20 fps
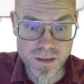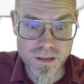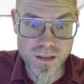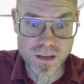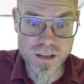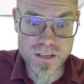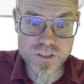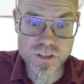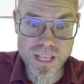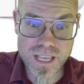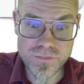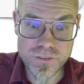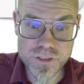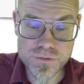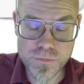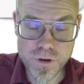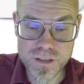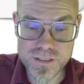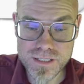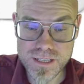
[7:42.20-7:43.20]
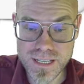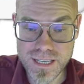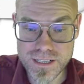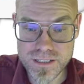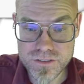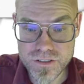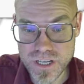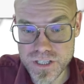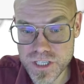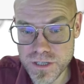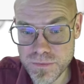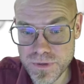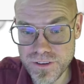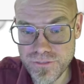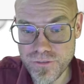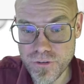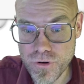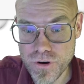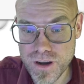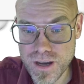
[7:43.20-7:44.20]
Large language models like
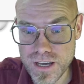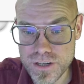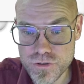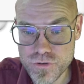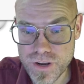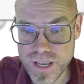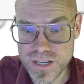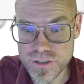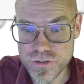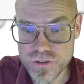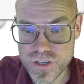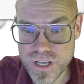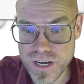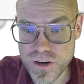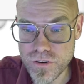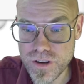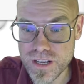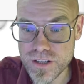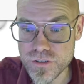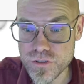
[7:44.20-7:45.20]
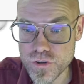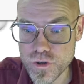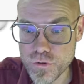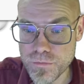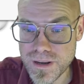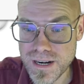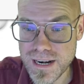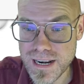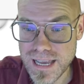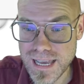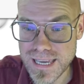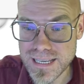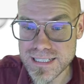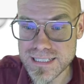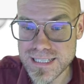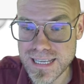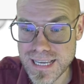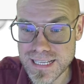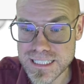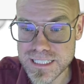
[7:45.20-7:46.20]
ChatGPT-4 are trained to generate
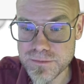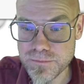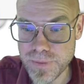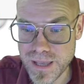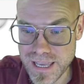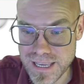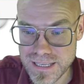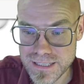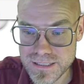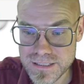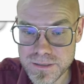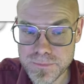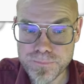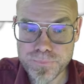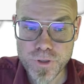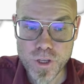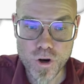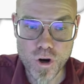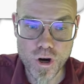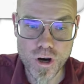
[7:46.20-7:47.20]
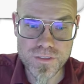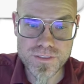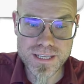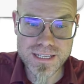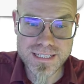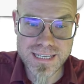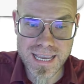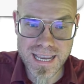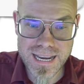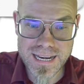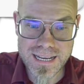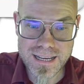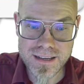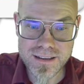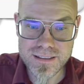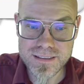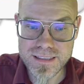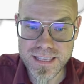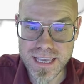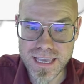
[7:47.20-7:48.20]
human-like text based on the
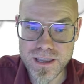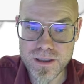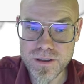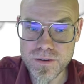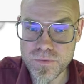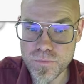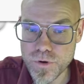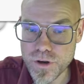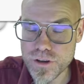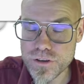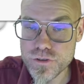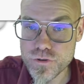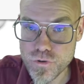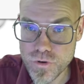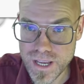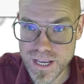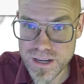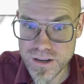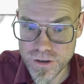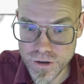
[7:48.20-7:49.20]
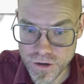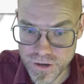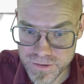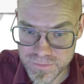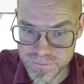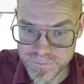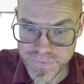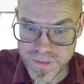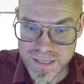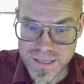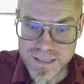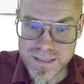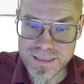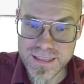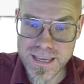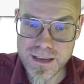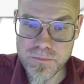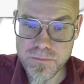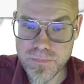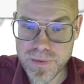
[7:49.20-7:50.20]
data they were trained on.
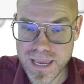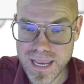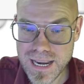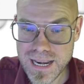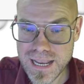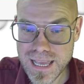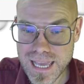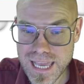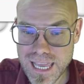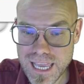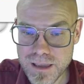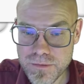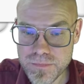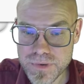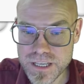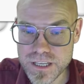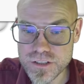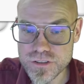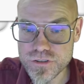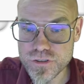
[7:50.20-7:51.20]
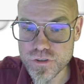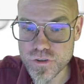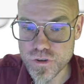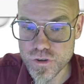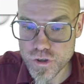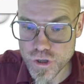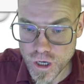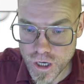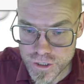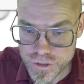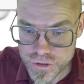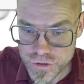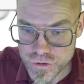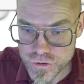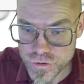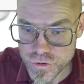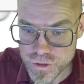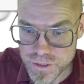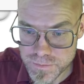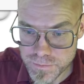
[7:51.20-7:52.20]
Their main aim is not
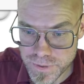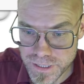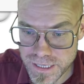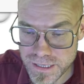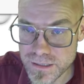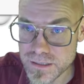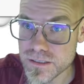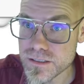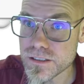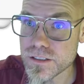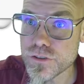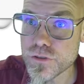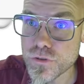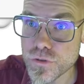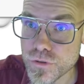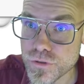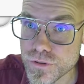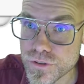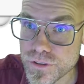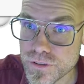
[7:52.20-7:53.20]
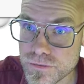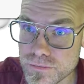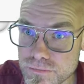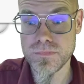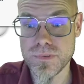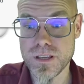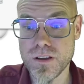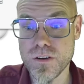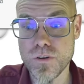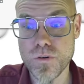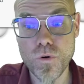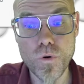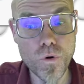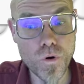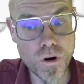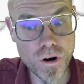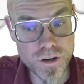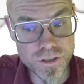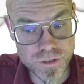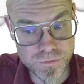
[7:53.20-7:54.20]
to speak the truth
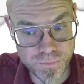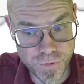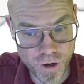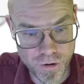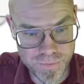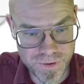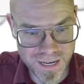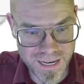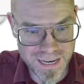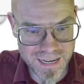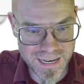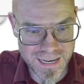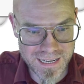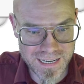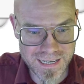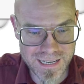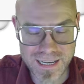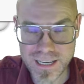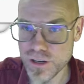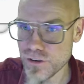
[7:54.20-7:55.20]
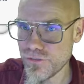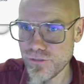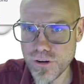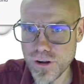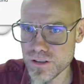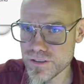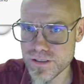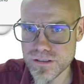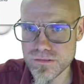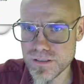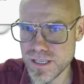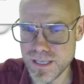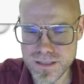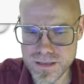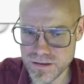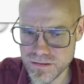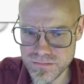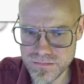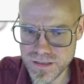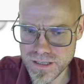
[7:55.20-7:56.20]
or to propagate any kind of falsehood
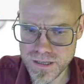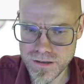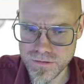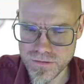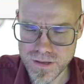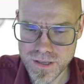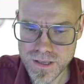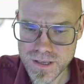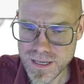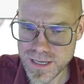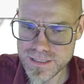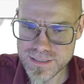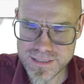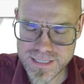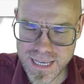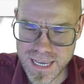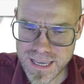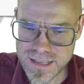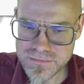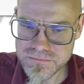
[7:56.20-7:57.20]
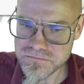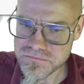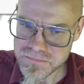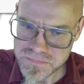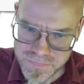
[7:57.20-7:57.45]
either. No. Instead,